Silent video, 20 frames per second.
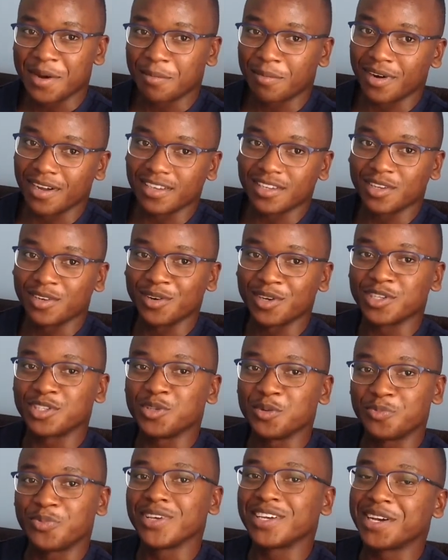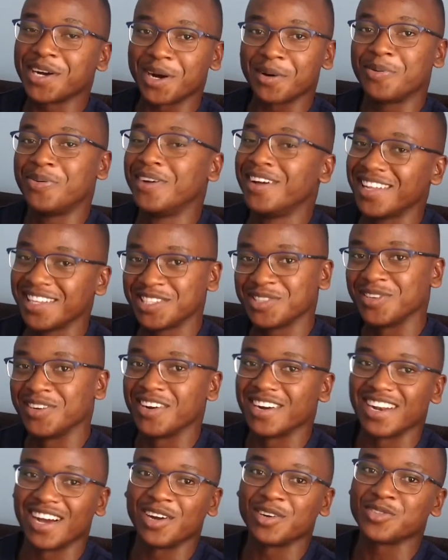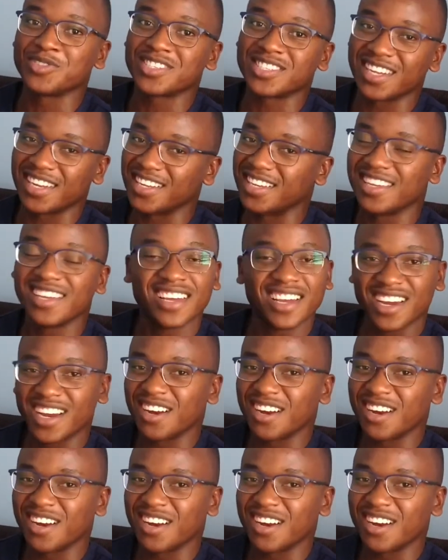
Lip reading: But as you pick up, you learn how to study,